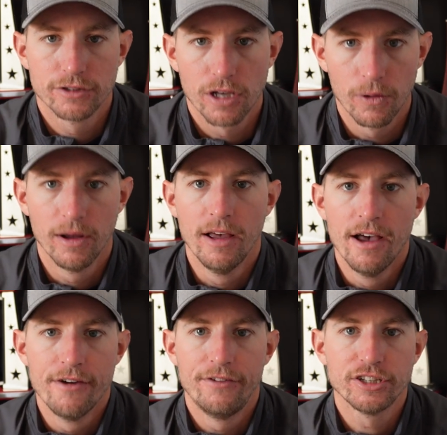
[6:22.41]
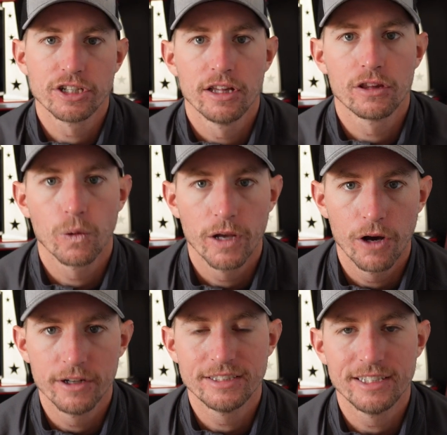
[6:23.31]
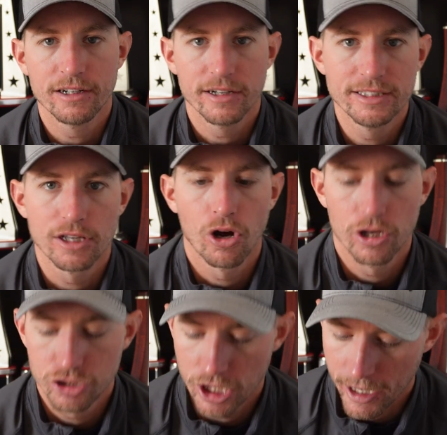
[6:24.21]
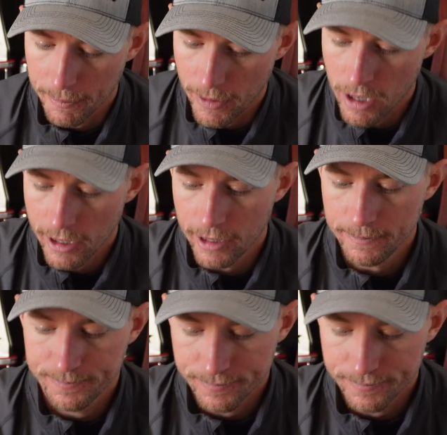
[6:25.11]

So fishing the Toyota Series on Chickamauga.